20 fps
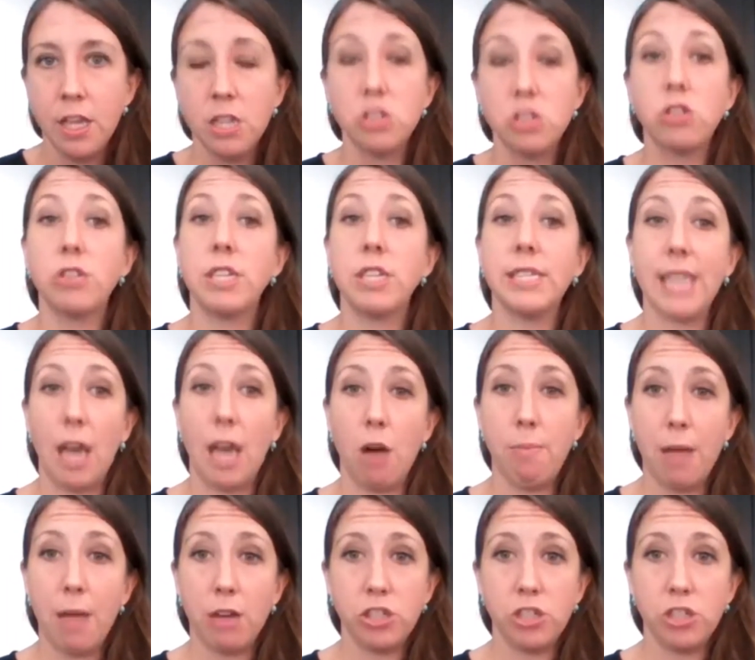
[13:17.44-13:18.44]
So these
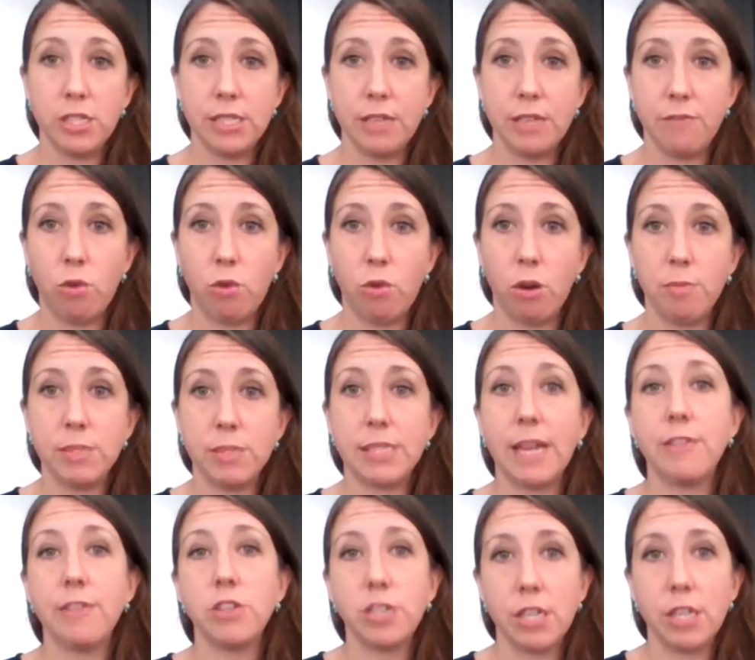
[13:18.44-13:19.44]
outpouchings that form is
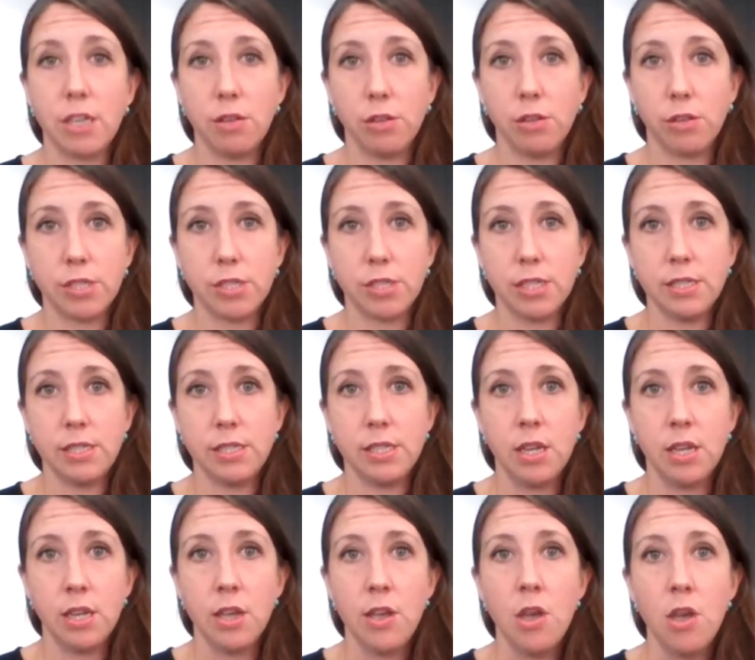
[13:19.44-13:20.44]
diverticulosis.
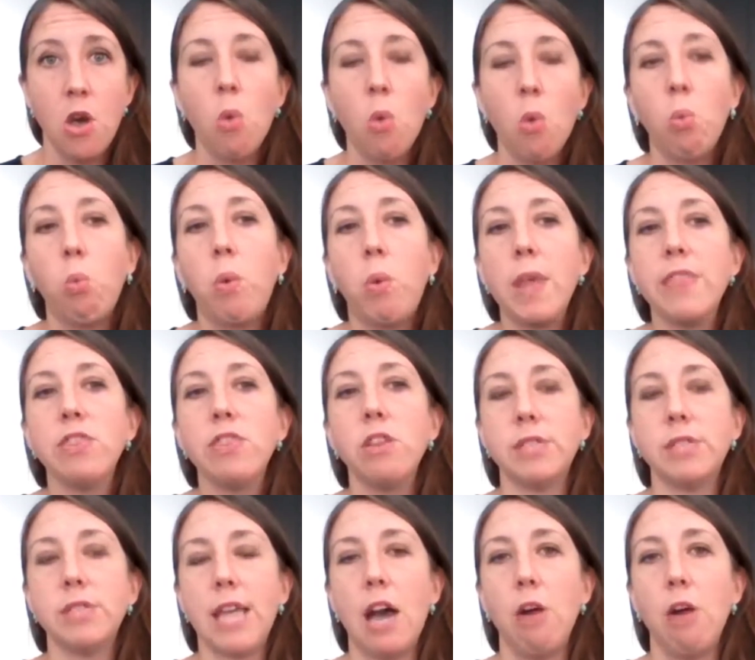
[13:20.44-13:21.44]
When
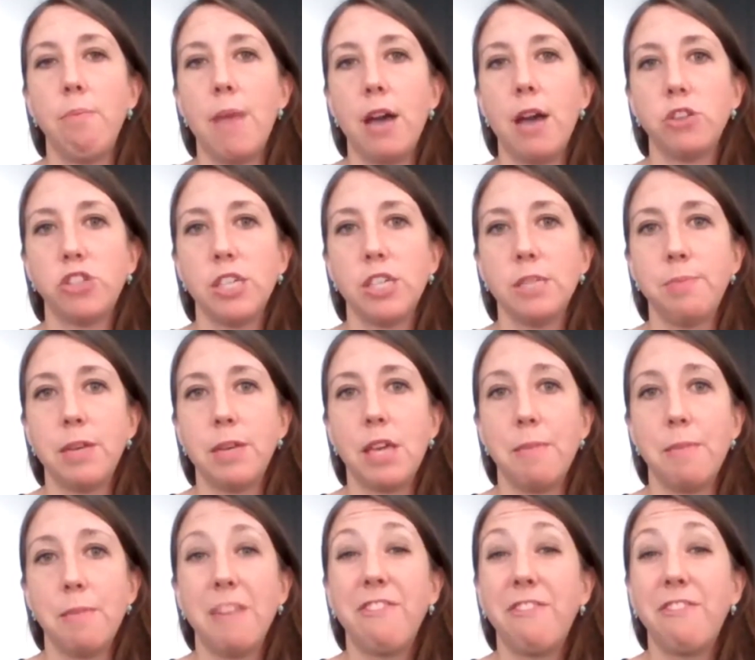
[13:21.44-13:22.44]
those outpouchings
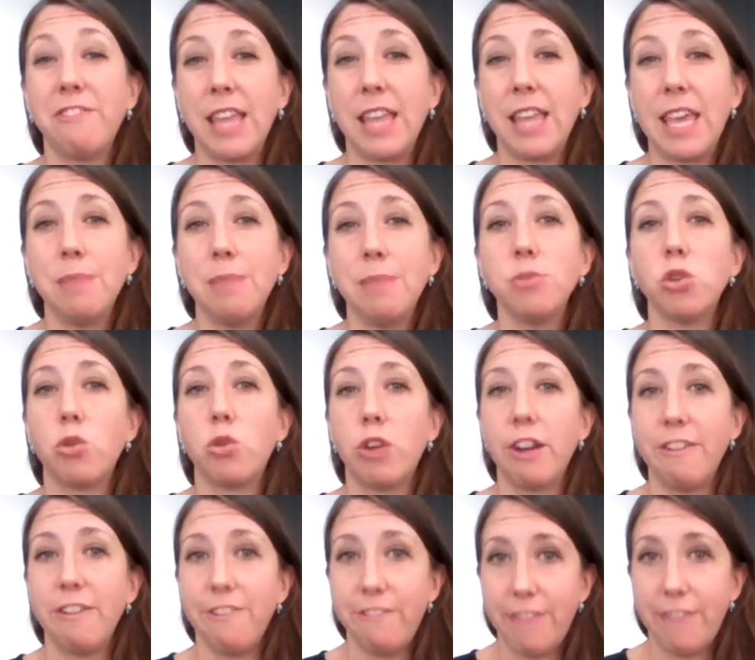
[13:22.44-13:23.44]
become inflamed or
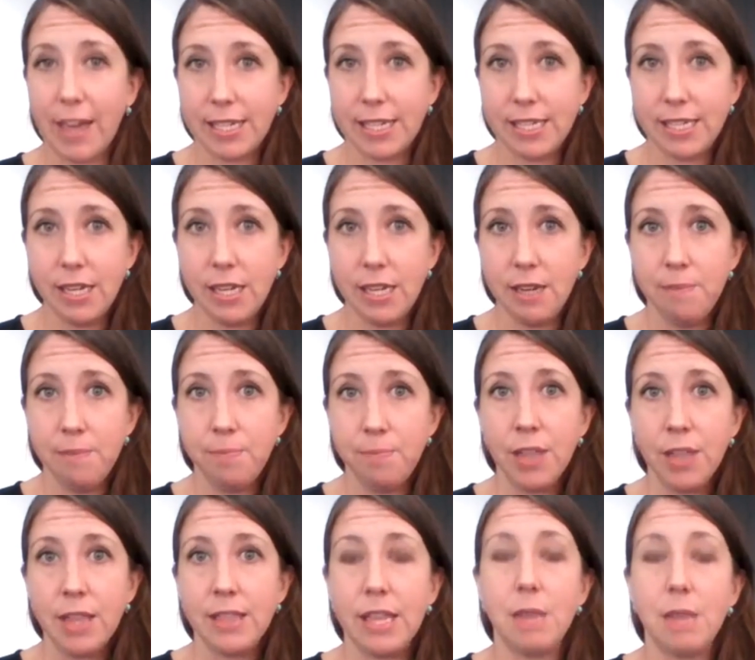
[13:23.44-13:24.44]
infected,
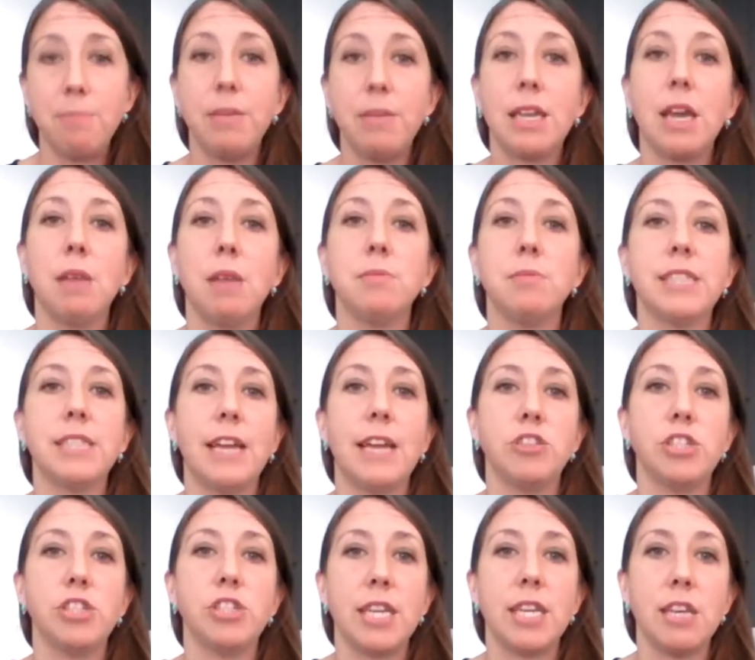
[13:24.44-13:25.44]
then it becomes
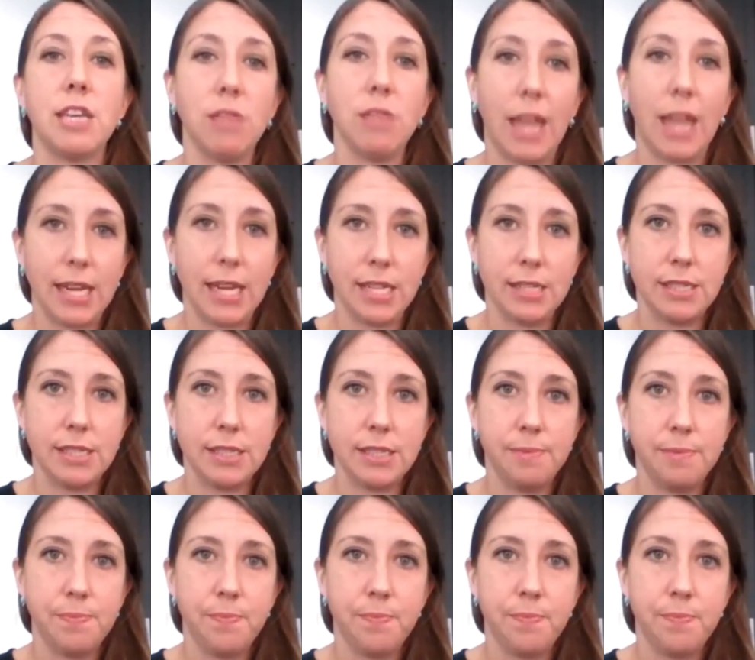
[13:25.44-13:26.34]
diverticulitis.